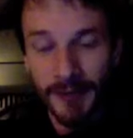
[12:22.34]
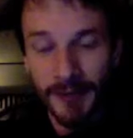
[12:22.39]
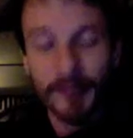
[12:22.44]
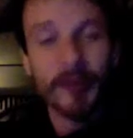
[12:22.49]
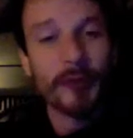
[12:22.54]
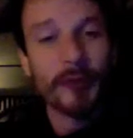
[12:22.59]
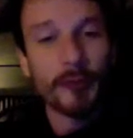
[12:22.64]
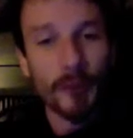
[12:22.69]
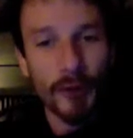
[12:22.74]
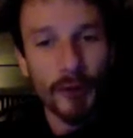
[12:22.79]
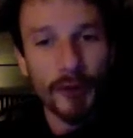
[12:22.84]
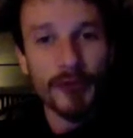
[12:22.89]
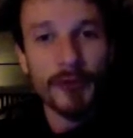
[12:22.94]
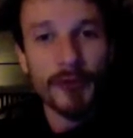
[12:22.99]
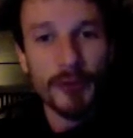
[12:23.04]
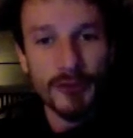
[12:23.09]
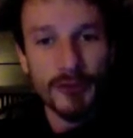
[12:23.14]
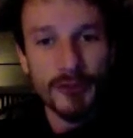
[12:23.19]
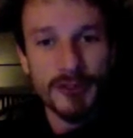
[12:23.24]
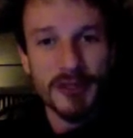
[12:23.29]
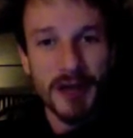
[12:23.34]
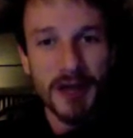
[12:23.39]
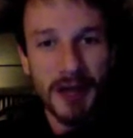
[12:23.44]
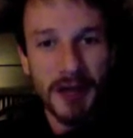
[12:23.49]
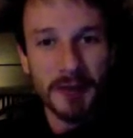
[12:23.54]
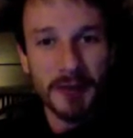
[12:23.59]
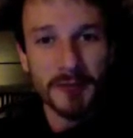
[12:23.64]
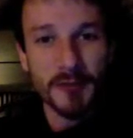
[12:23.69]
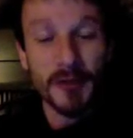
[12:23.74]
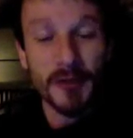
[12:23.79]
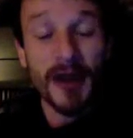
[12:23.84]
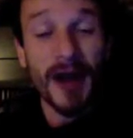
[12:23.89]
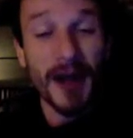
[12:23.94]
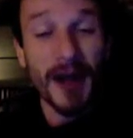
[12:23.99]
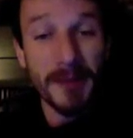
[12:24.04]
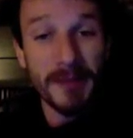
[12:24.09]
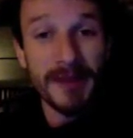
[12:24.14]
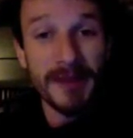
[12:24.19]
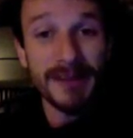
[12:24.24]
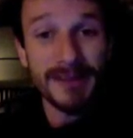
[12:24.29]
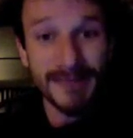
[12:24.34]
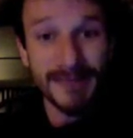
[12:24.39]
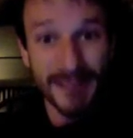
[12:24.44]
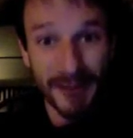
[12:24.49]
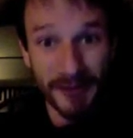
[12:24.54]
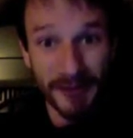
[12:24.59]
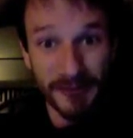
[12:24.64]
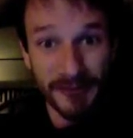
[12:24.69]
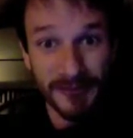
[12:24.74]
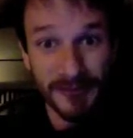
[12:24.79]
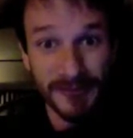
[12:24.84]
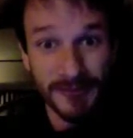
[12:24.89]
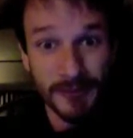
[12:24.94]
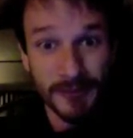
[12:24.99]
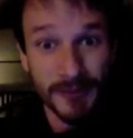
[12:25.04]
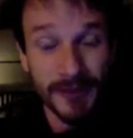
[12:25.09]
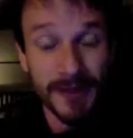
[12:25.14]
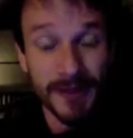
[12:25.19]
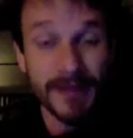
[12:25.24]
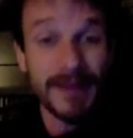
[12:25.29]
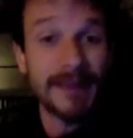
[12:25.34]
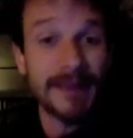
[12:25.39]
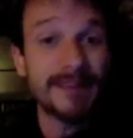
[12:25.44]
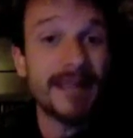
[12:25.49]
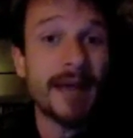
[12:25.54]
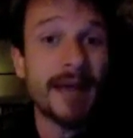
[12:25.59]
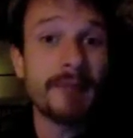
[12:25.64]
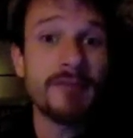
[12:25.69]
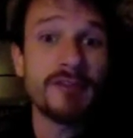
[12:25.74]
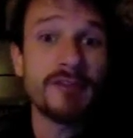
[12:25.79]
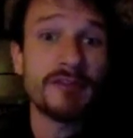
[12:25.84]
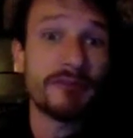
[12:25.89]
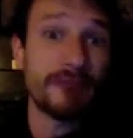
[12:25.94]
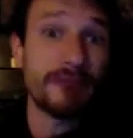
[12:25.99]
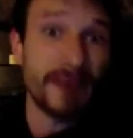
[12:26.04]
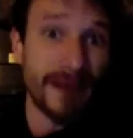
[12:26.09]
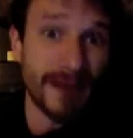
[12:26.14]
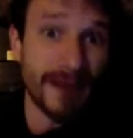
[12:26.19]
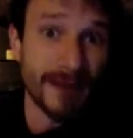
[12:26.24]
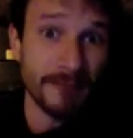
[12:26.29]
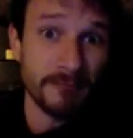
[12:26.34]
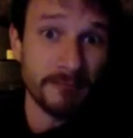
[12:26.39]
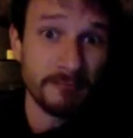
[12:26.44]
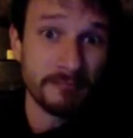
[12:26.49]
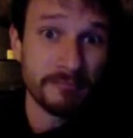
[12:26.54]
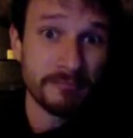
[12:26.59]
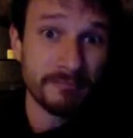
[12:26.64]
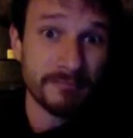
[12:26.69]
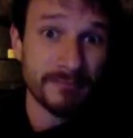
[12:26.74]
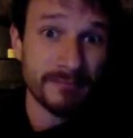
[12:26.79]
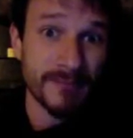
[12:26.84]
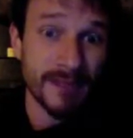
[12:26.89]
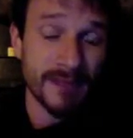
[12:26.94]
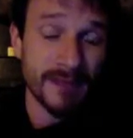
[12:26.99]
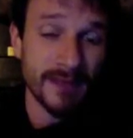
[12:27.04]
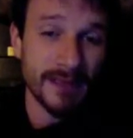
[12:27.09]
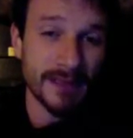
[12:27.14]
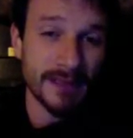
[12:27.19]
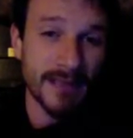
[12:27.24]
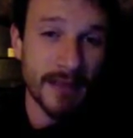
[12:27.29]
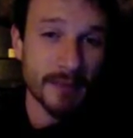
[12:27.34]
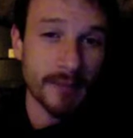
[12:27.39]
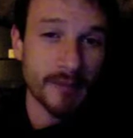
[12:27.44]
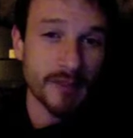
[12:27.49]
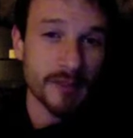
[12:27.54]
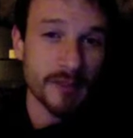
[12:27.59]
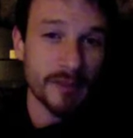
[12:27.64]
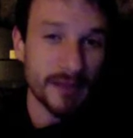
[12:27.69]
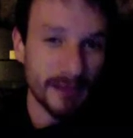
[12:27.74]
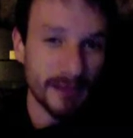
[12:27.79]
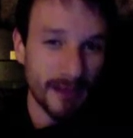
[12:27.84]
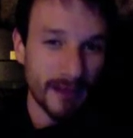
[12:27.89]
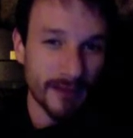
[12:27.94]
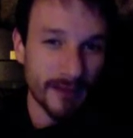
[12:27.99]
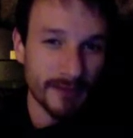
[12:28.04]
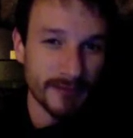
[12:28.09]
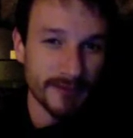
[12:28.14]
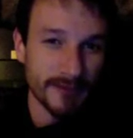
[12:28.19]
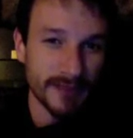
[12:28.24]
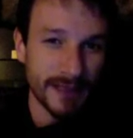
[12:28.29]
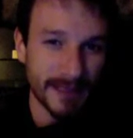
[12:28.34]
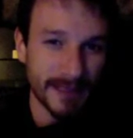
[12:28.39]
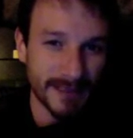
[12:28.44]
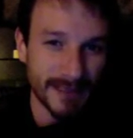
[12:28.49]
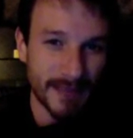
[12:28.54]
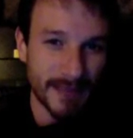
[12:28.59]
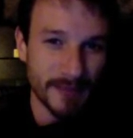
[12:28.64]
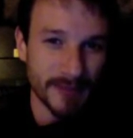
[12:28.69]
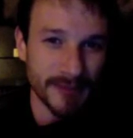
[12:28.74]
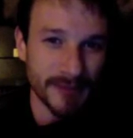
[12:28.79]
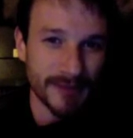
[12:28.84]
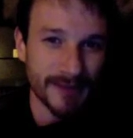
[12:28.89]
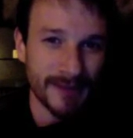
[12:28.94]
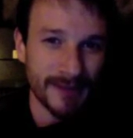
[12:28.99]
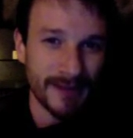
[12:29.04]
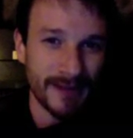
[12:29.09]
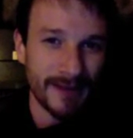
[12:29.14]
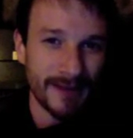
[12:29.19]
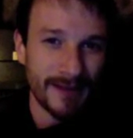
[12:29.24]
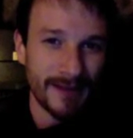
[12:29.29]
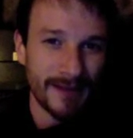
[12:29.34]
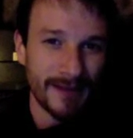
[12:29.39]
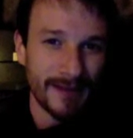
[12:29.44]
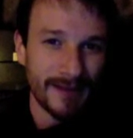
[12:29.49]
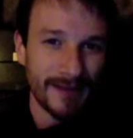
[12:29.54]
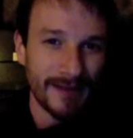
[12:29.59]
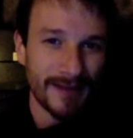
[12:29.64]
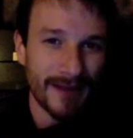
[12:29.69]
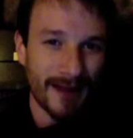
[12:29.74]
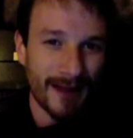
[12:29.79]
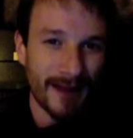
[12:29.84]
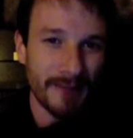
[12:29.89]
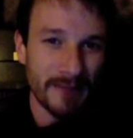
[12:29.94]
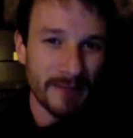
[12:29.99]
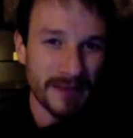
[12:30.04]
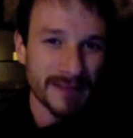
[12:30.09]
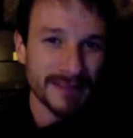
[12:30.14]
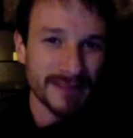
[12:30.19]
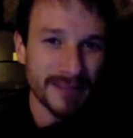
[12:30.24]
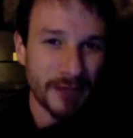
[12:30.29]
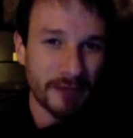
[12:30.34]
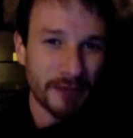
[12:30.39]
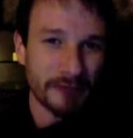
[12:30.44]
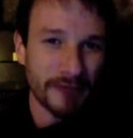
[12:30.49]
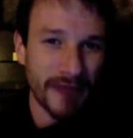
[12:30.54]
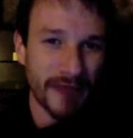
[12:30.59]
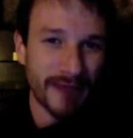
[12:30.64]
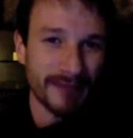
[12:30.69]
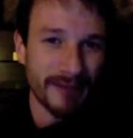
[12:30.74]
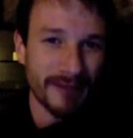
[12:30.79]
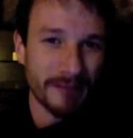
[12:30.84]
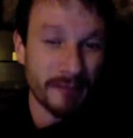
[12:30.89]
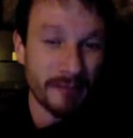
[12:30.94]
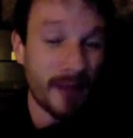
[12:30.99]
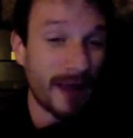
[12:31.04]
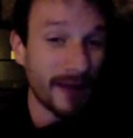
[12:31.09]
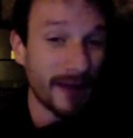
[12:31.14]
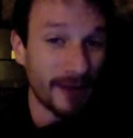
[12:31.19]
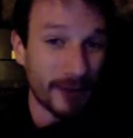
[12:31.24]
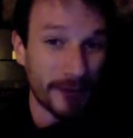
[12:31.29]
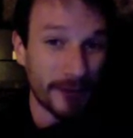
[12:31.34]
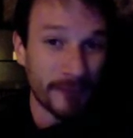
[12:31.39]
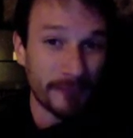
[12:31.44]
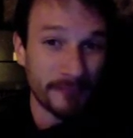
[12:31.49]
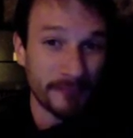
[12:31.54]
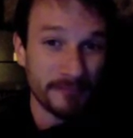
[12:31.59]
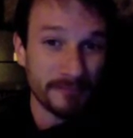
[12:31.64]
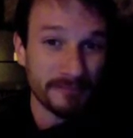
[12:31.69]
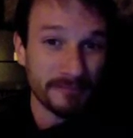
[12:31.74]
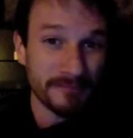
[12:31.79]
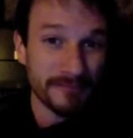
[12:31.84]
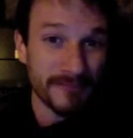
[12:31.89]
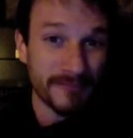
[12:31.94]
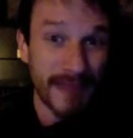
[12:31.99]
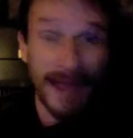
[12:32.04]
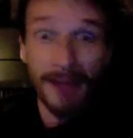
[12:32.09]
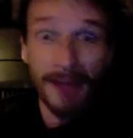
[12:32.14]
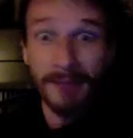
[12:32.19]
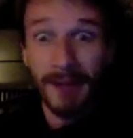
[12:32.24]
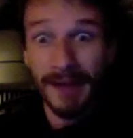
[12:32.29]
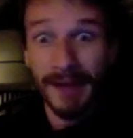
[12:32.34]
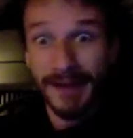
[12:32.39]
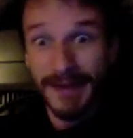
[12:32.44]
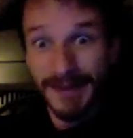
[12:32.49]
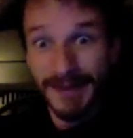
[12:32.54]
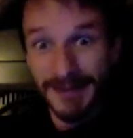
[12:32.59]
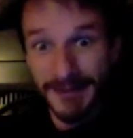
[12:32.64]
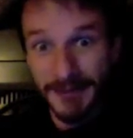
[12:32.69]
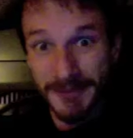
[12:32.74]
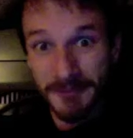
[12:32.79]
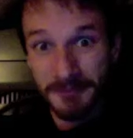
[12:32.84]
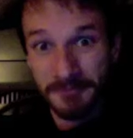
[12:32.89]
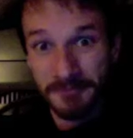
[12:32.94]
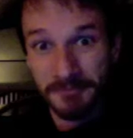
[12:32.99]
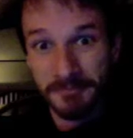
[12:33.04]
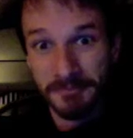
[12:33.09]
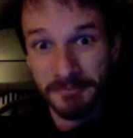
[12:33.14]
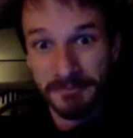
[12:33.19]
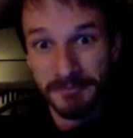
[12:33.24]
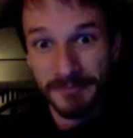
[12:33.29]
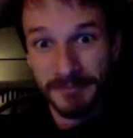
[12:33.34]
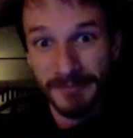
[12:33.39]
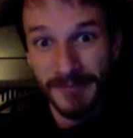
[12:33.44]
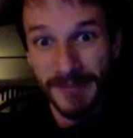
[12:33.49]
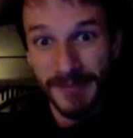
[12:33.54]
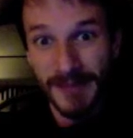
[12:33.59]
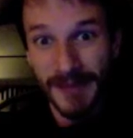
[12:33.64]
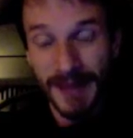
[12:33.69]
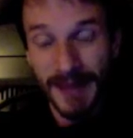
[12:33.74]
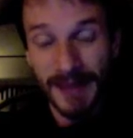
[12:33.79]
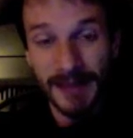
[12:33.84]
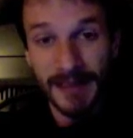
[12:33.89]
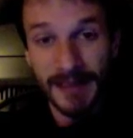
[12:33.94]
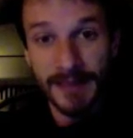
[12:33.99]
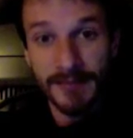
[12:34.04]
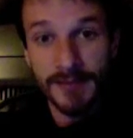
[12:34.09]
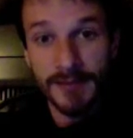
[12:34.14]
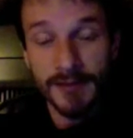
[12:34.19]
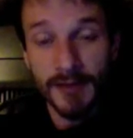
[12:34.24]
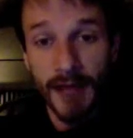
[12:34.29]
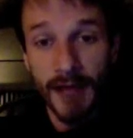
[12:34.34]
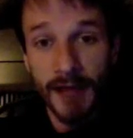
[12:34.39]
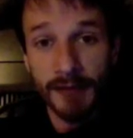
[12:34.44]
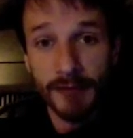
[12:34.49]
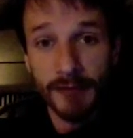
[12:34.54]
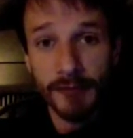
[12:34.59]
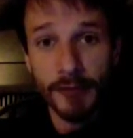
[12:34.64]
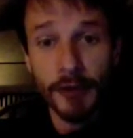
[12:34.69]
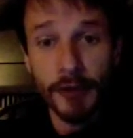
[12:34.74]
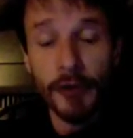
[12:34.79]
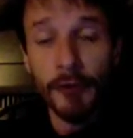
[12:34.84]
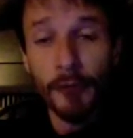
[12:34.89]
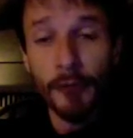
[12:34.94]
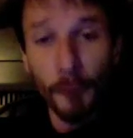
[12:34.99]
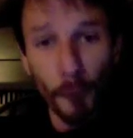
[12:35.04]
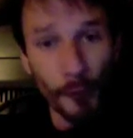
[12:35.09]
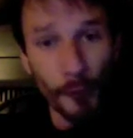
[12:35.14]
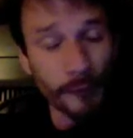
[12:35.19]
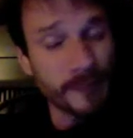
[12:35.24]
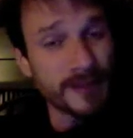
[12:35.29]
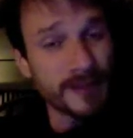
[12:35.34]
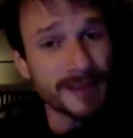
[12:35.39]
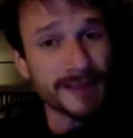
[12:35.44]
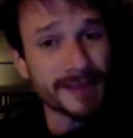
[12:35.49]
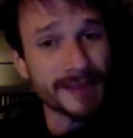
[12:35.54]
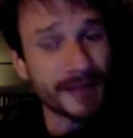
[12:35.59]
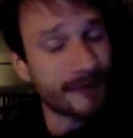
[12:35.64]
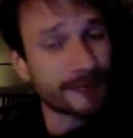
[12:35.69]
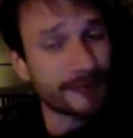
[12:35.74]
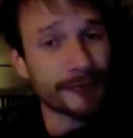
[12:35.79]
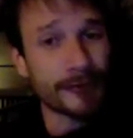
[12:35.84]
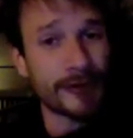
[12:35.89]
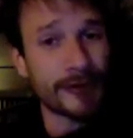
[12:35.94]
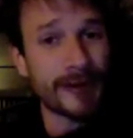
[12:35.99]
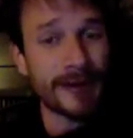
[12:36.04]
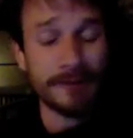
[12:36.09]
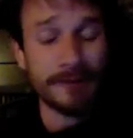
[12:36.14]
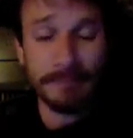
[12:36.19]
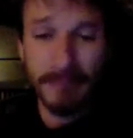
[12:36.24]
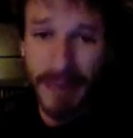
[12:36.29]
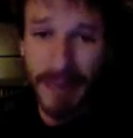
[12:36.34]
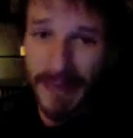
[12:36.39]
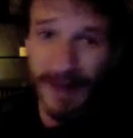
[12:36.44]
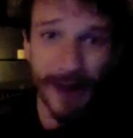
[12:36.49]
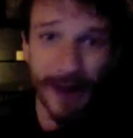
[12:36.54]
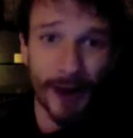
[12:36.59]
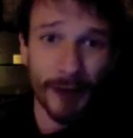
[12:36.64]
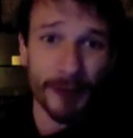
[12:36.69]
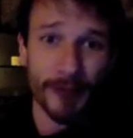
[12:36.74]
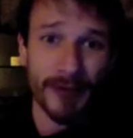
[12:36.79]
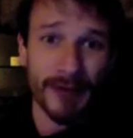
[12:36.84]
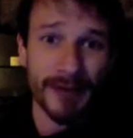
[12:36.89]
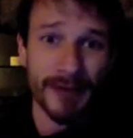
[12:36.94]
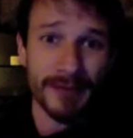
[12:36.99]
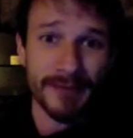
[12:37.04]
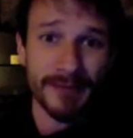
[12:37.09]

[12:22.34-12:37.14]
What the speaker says: But there were those times when I myself, in the attempt to fit in the attempt to be loved and accepted, I myself gave up my no and my yes and lived a life of enormous suffering and mediocrity,